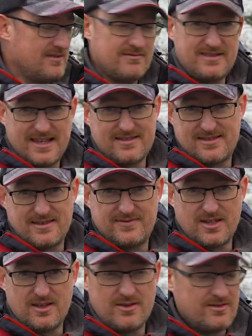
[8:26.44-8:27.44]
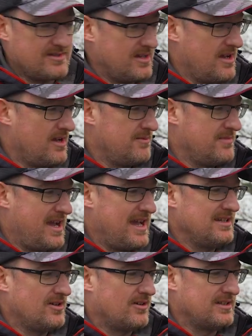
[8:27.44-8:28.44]
sensitive to use.
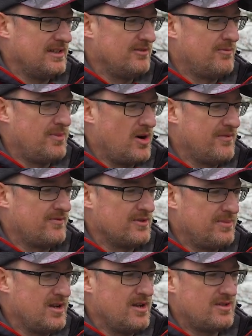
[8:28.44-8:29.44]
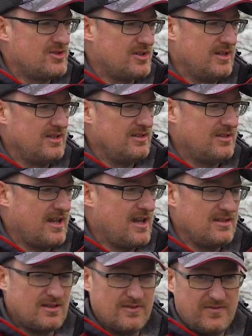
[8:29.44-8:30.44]
Any kind of little bite from the perch you
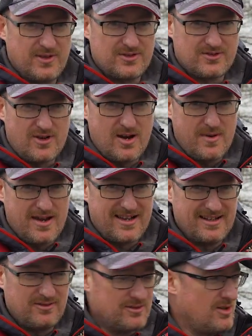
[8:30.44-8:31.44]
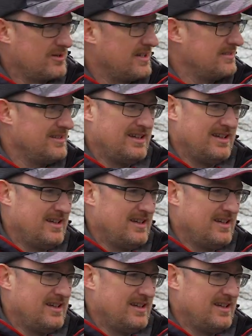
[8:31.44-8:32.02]
can feel straight away that little knocking.